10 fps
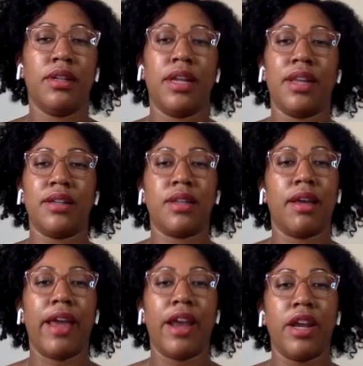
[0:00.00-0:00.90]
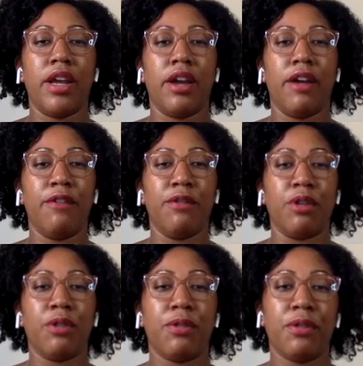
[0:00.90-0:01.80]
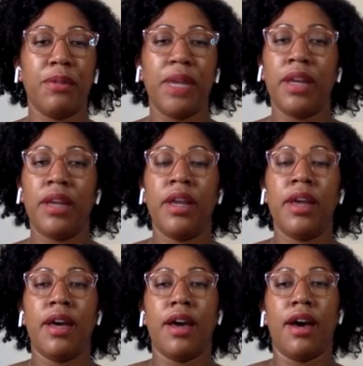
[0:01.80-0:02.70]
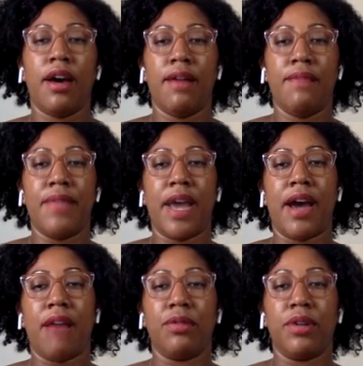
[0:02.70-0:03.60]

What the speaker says: Like, that's an area of growth for me that I